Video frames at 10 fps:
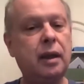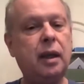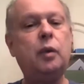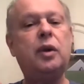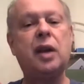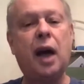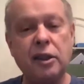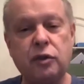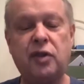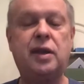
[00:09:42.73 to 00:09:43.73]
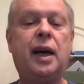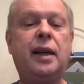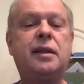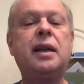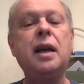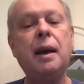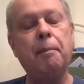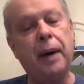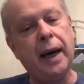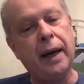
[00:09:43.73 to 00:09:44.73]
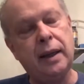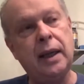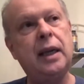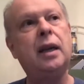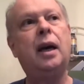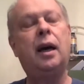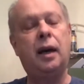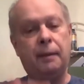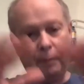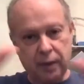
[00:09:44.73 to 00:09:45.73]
he was ostracized by the, uh,